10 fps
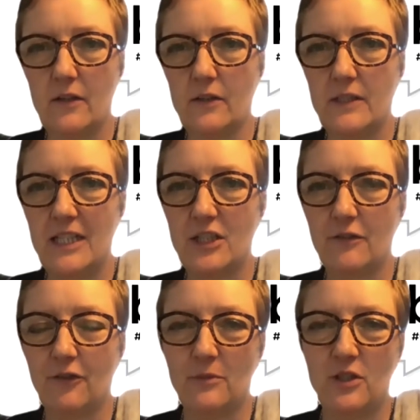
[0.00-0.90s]
teacher
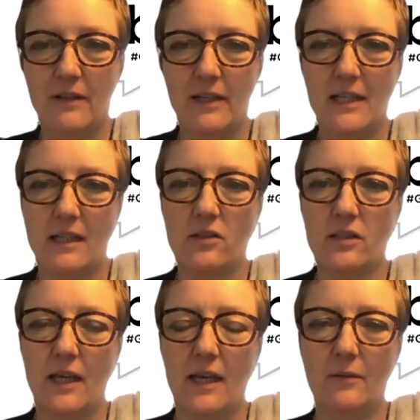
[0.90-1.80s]
from Turin is
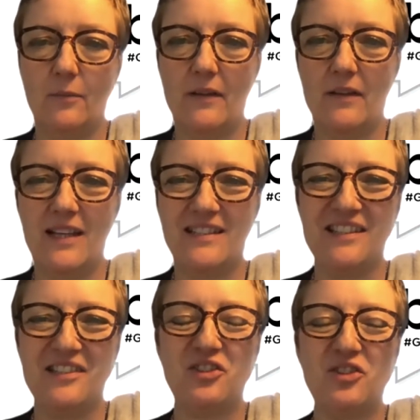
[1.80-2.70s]
asking whether it's the
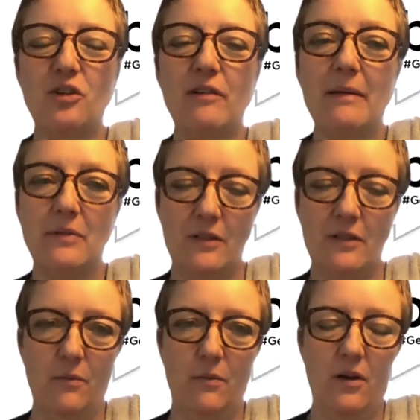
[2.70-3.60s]
script of the
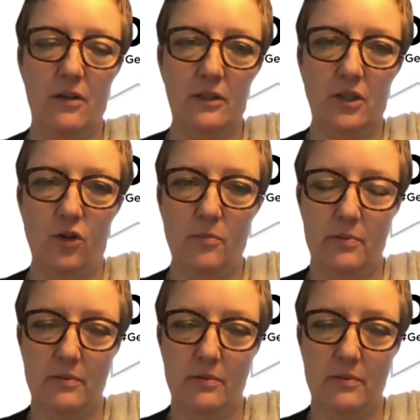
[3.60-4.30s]
workshop.